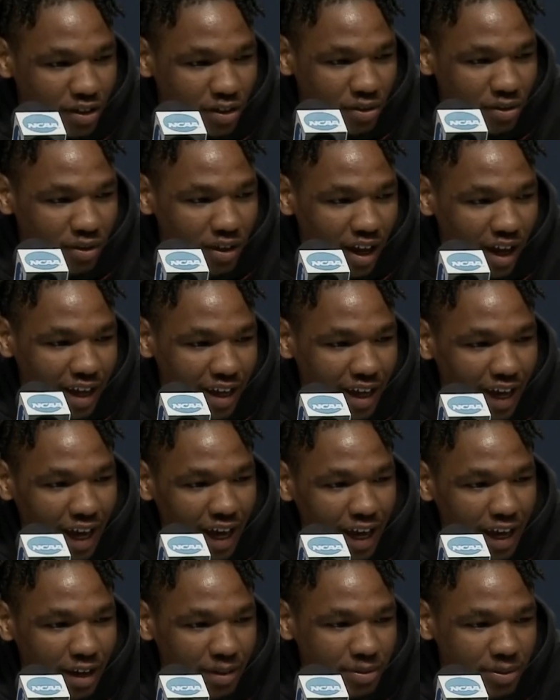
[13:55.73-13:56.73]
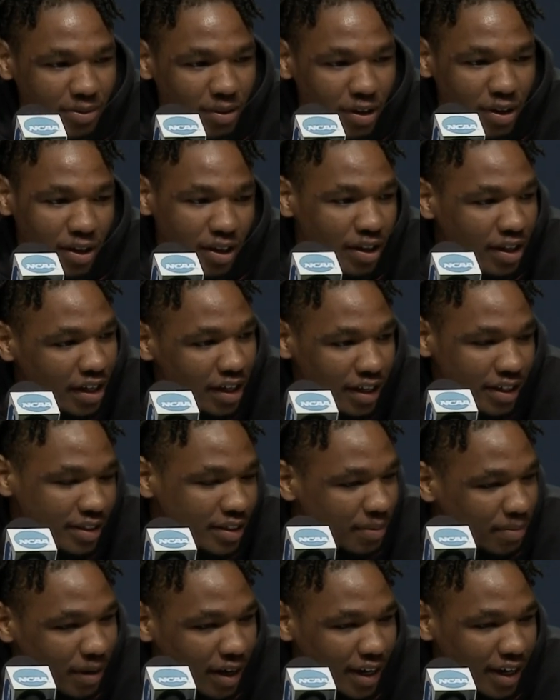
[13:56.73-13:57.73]
do like games where
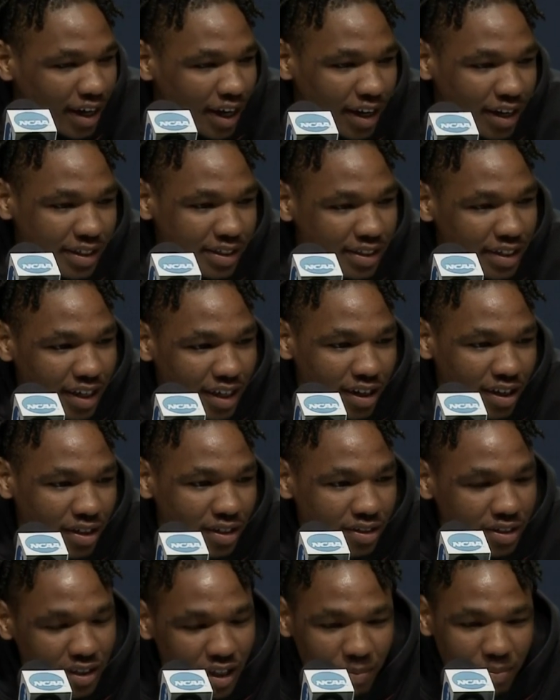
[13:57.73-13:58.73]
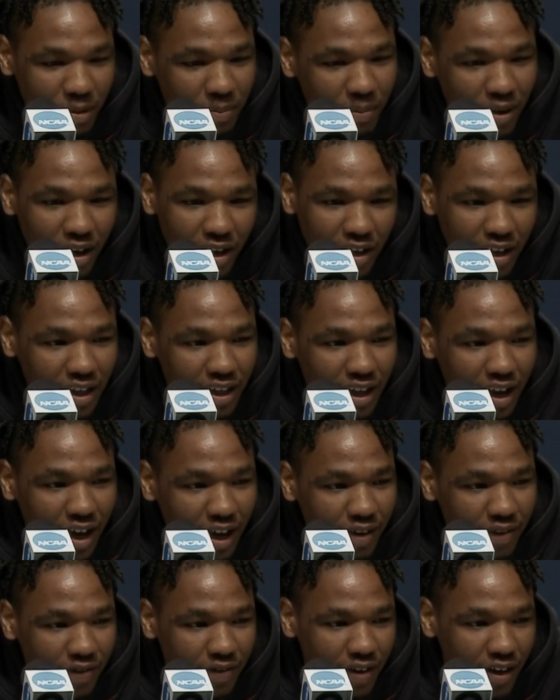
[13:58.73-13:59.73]
somebody got to tell something about their
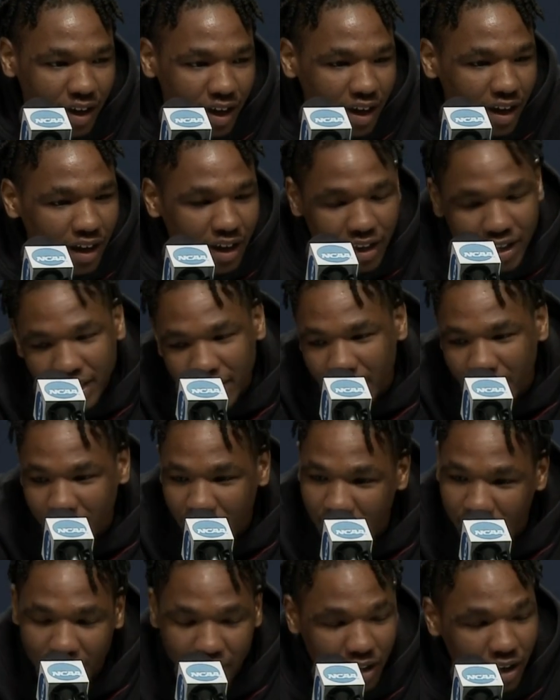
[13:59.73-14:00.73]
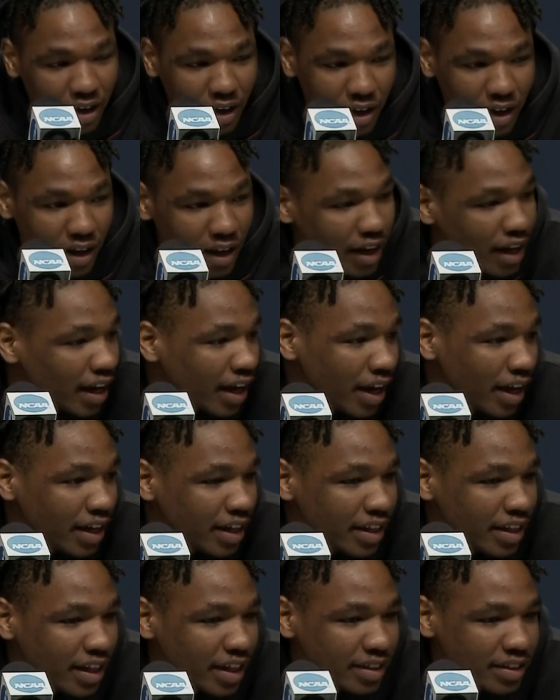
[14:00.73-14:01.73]
life, and
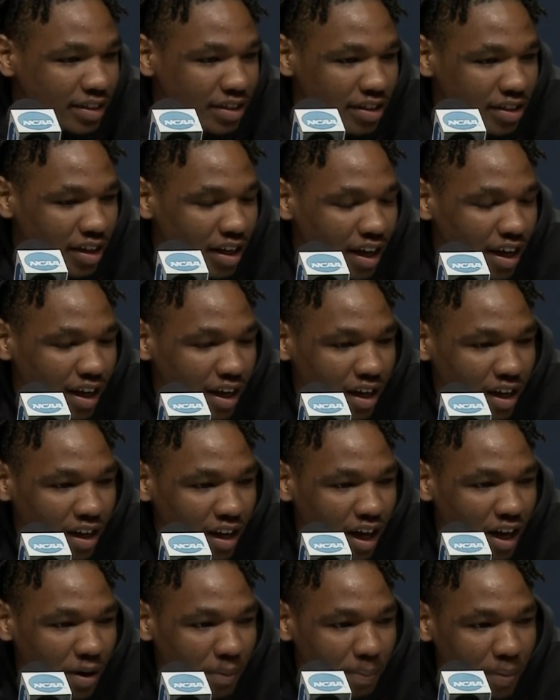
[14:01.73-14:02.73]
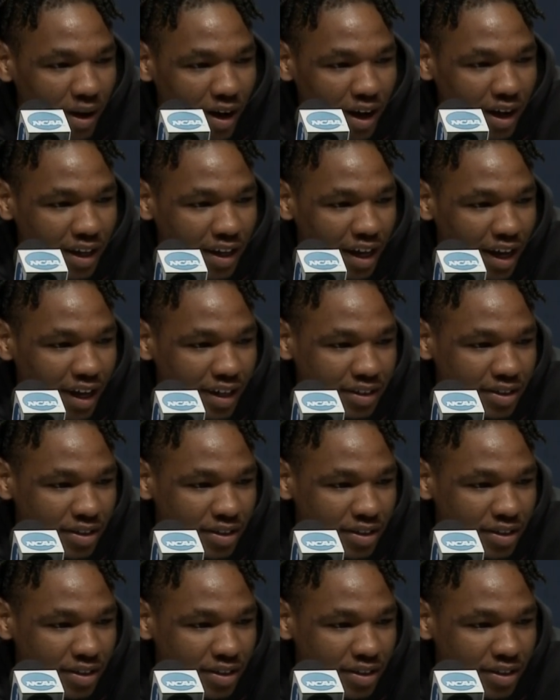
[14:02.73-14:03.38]
he listened to like a lot of podcasts.